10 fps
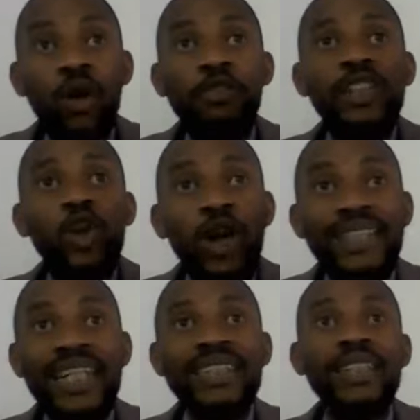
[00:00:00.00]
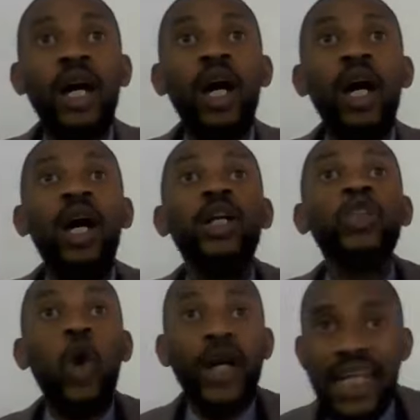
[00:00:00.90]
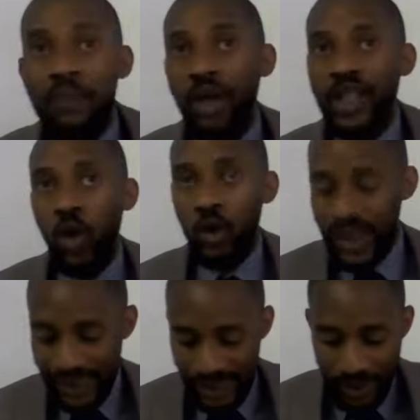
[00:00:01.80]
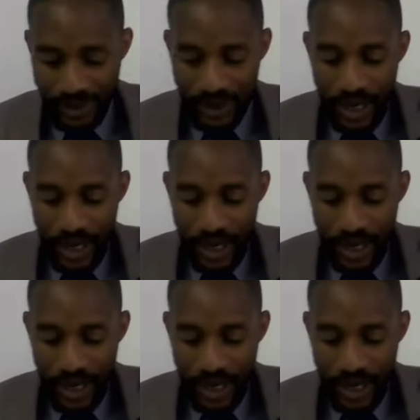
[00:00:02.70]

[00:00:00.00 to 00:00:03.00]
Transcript: of its content talking about the Old Testament.